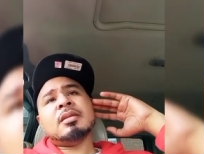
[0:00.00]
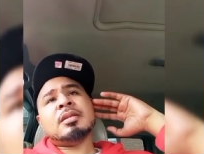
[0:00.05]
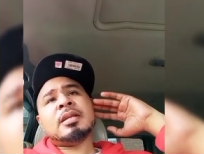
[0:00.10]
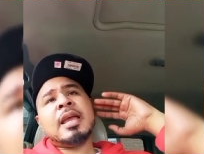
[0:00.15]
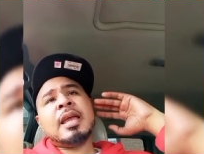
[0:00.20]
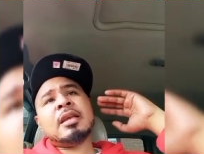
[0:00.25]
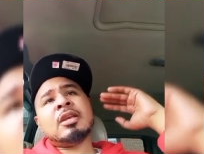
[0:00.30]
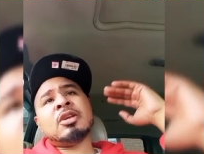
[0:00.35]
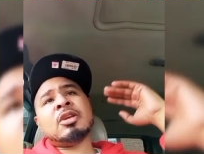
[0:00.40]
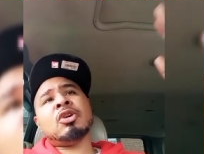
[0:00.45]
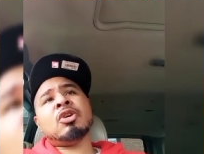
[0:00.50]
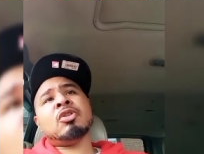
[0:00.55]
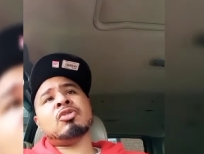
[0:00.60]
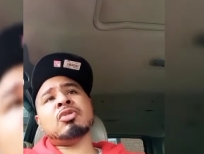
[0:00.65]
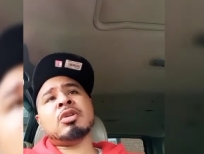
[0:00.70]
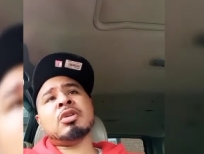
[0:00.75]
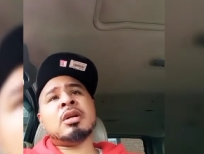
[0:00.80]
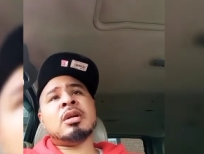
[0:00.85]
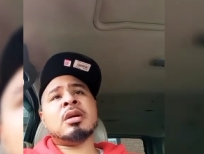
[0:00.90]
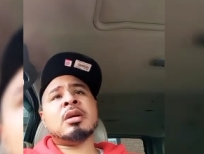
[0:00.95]
Take your
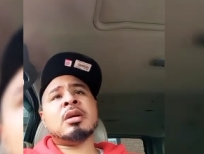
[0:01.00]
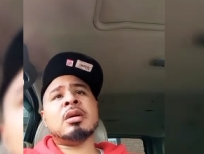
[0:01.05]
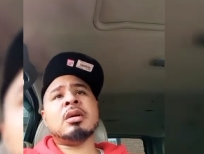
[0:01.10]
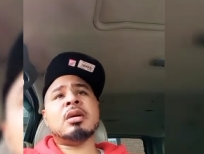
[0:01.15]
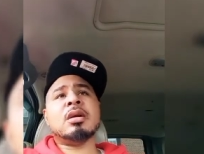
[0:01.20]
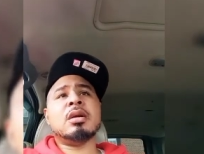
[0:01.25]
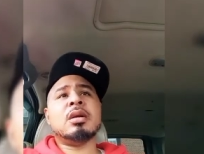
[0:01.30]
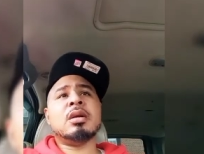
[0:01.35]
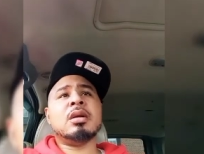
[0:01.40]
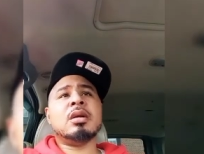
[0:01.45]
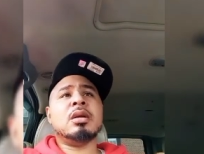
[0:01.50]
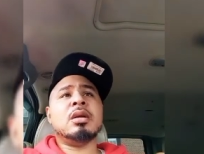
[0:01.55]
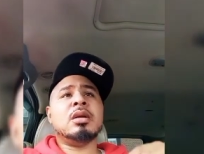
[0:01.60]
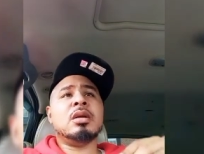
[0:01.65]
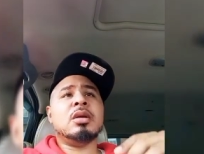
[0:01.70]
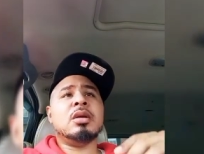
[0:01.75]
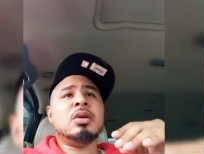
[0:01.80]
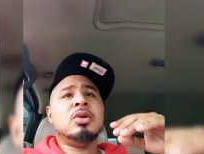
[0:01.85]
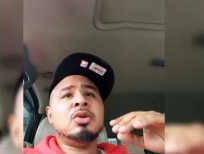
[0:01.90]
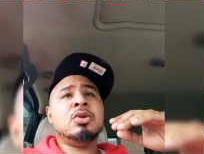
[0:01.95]
career.
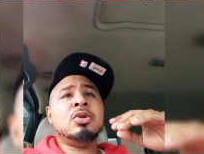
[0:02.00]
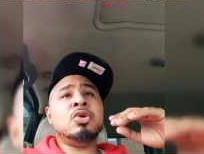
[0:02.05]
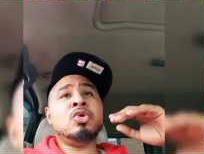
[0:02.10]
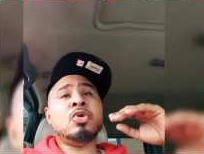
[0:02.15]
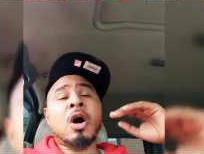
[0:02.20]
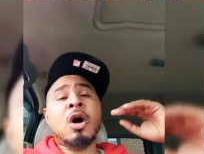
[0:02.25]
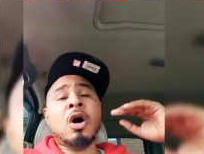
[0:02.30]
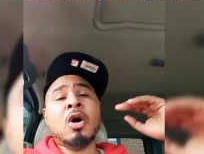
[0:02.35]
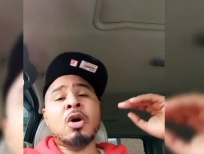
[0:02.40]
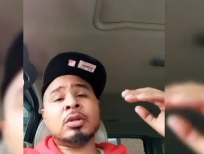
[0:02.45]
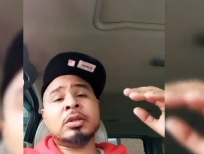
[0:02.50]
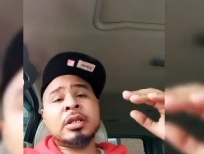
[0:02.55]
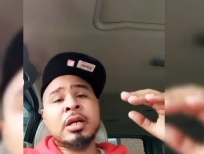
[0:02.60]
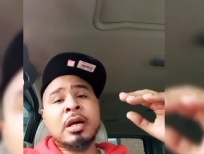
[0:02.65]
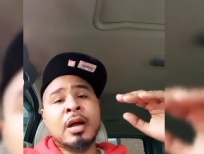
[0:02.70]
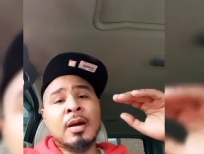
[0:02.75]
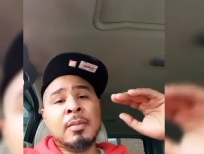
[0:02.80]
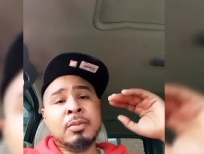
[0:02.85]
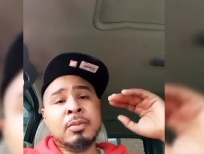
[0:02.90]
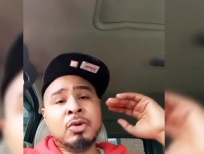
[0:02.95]
You are
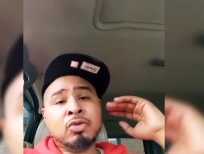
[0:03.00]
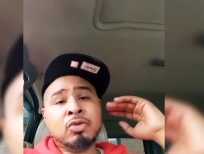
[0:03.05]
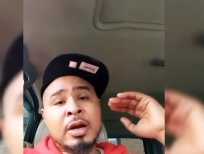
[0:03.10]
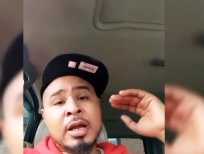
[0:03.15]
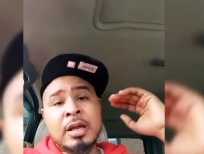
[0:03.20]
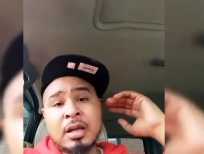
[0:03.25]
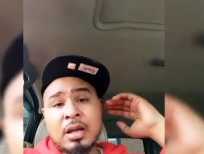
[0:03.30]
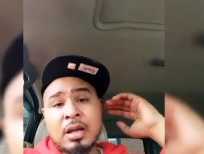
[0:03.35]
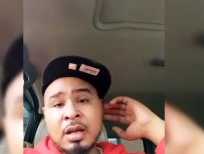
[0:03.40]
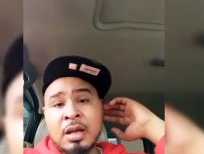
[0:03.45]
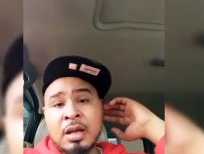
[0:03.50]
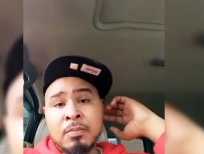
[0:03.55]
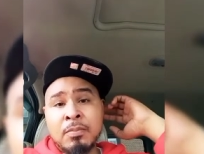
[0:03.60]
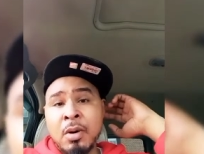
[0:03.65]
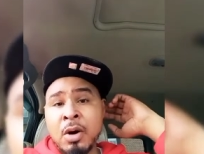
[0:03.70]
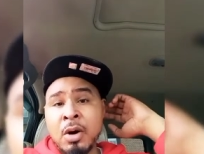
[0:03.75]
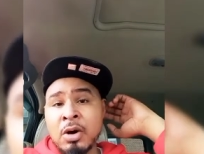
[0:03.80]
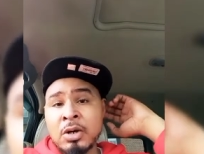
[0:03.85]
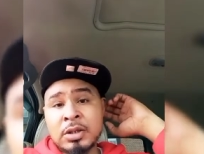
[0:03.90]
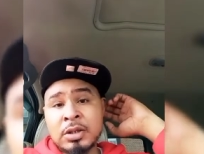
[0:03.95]
all-time great in
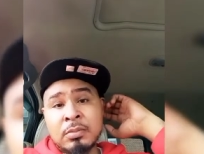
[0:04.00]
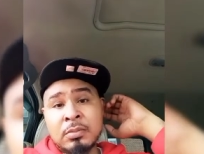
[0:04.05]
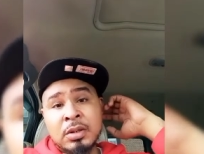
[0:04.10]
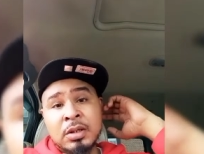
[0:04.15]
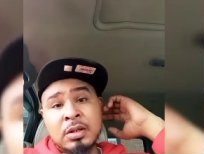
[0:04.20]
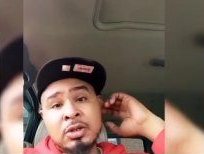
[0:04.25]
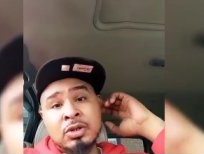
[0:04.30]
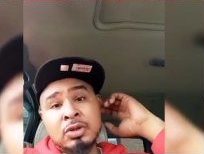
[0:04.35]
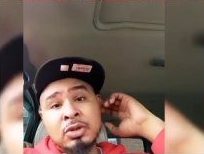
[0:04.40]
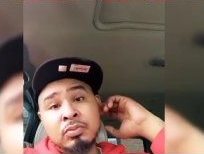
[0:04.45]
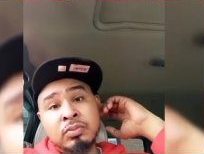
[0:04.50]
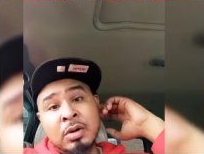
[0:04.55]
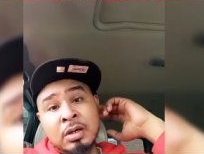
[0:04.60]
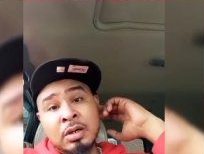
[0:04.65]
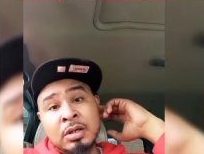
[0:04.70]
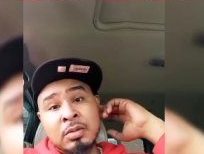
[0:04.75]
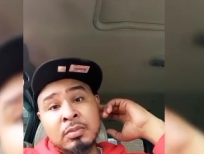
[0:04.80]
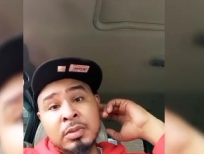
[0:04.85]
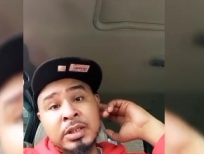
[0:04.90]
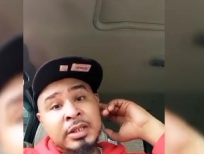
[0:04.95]
Boston because you
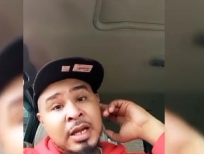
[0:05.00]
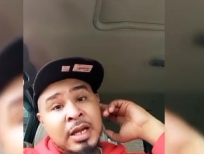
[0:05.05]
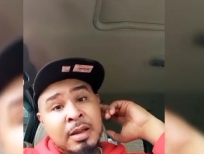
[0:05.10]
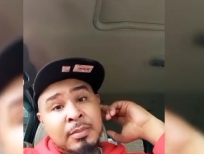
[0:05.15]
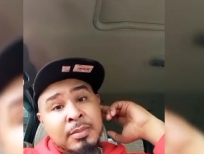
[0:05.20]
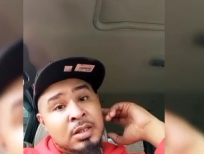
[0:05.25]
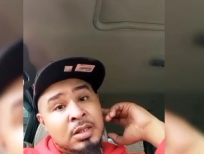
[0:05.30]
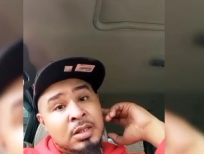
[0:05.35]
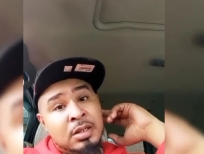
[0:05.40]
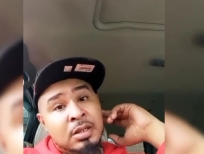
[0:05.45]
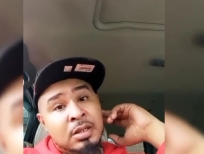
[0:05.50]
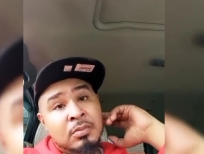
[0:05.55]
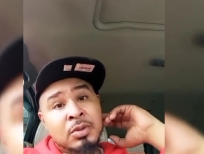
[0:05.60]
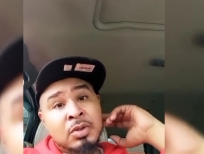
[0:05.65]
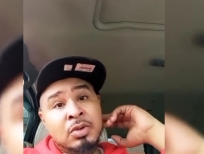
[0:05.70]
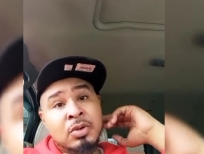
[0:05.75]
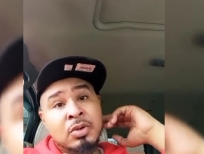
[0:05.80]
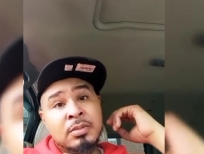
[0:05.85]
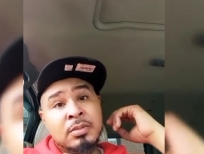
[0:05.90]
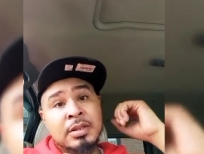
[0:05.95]
brought them a championship,
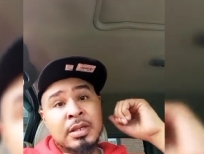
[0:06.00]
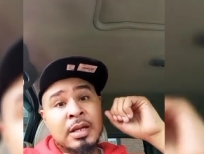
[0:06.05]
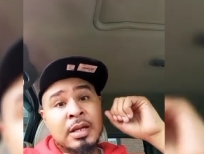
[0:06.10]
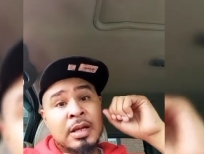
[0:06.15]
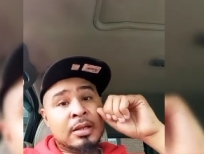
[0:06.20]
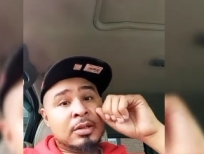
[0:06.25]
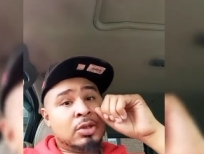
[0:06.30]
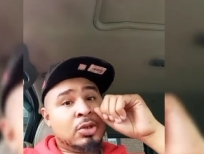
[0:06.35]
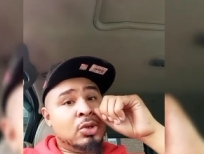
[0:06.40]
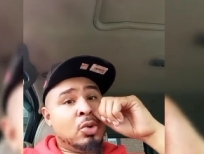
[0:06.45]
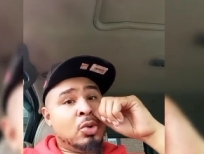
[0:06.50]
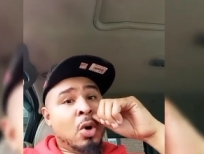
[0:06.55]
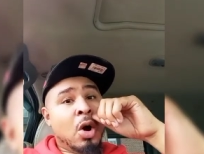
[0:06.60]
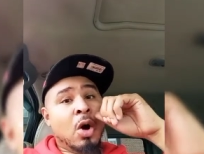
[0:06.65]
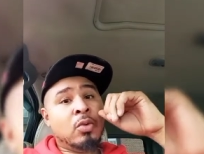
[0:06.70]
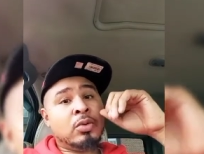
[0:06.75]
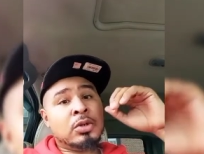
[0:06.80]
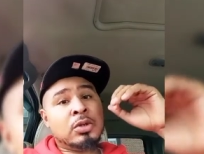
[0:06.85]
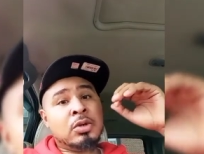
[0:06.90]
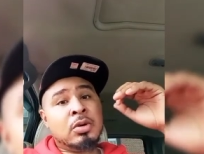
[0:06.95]
you know what I'm saying? So you
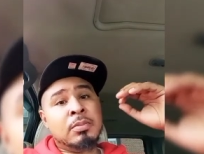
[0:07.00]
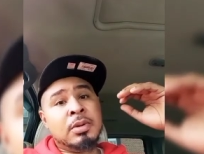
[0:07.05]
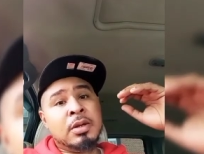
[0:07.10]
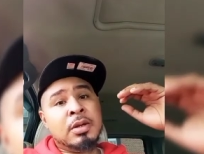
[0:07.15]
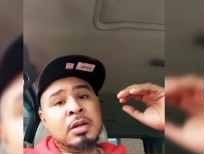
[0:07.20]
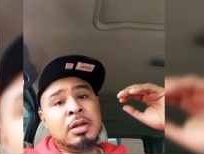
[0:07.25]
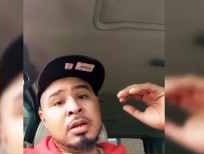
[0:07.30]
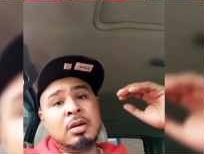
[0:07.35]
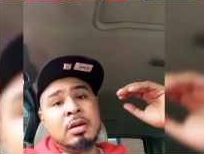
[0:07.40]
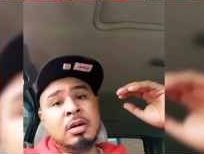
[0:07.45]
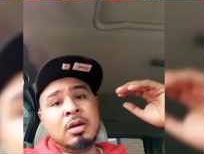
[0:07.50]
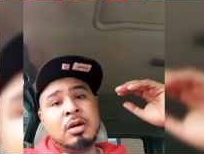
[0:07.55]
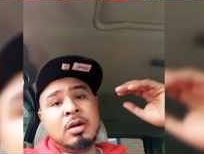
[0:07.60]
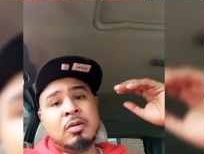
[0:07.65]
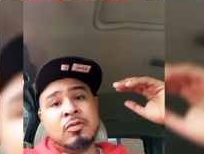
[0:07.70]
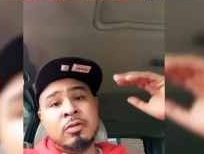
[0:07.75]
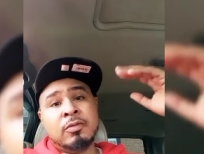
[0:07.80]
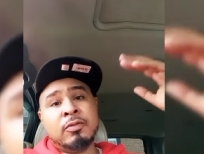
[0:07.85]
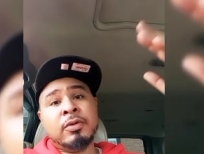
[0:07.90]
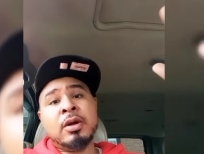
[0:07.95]
always going to be
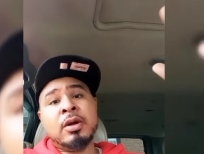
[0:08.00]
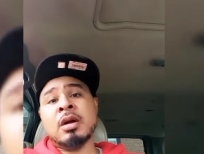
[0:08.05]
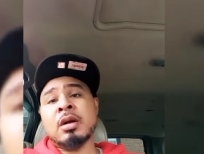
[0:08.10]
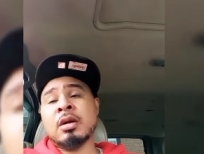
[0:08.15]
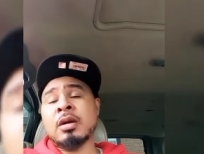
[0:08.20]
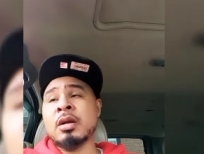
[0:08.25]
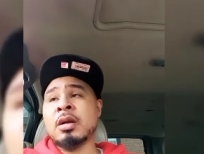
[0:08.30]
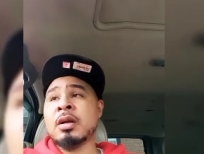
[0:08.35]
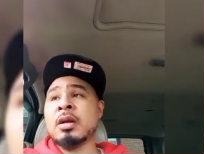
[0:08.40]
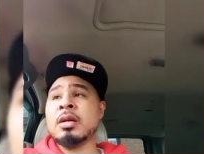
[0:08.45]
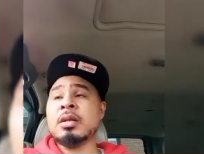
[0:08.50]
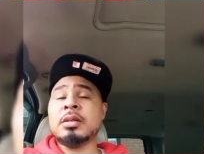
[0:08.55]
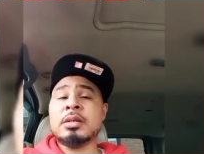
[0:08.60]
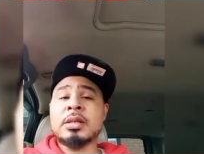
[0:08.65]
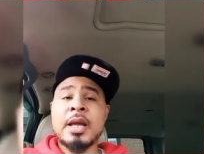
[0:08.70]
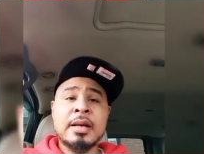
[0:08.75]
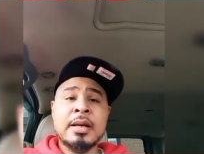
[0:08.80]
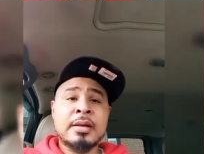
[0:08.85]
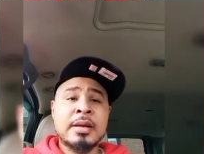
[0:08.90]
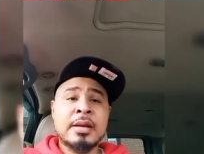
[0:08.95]
revered there.
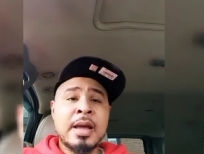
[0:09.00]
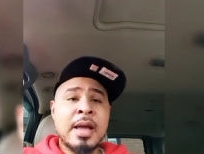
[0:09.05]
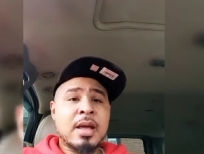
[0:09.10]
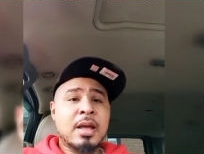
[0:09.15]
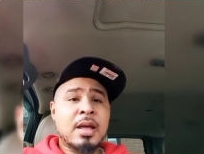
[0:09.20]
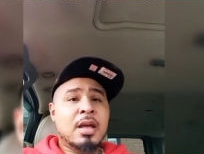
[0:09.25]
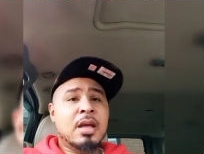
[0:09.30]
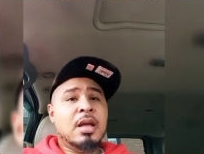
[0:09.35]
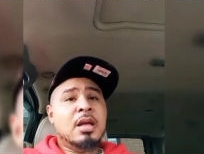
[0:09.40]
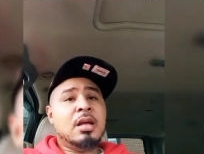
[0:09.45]
Take that.